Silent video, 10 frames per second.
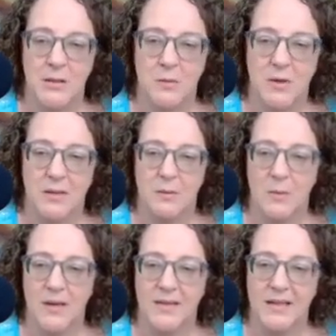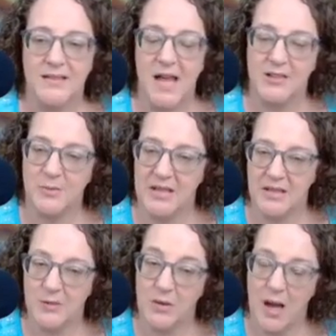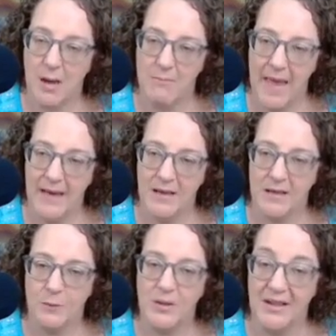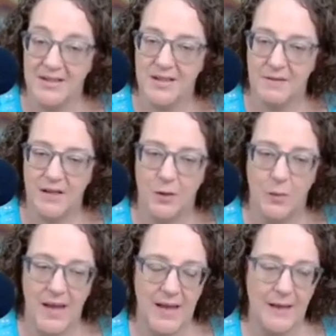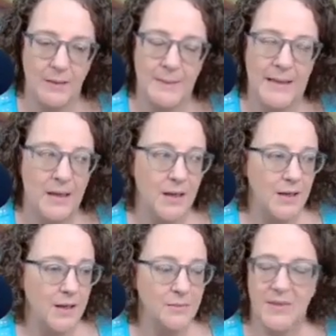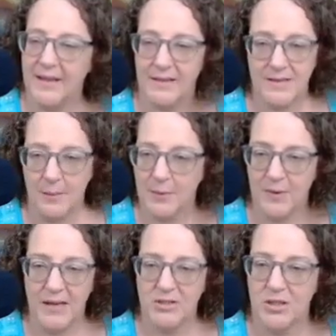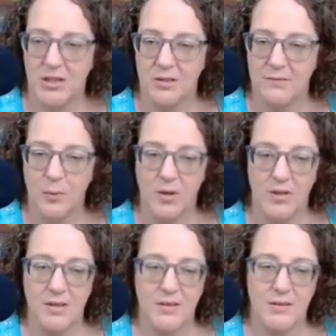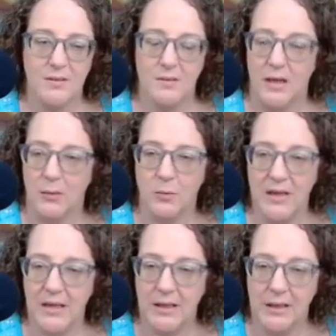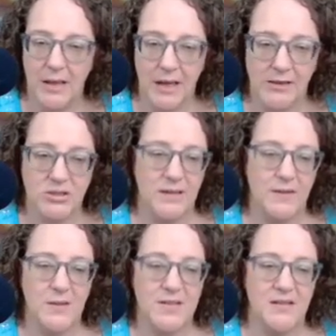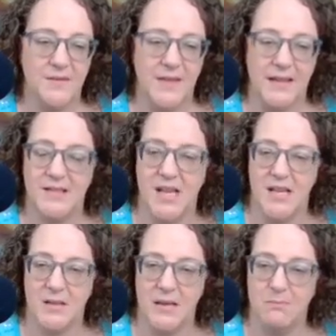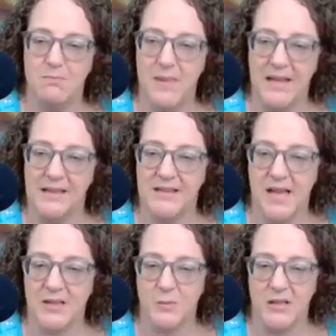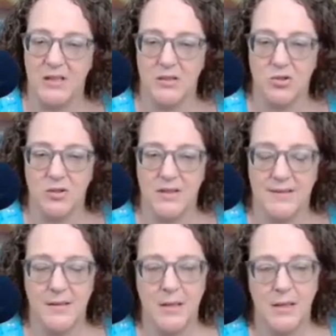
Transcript: where the attachment needs were not met in a really severe way, like a separation, a divorce, and a reconnection. Those kinds of things tend to be big attachment injuries,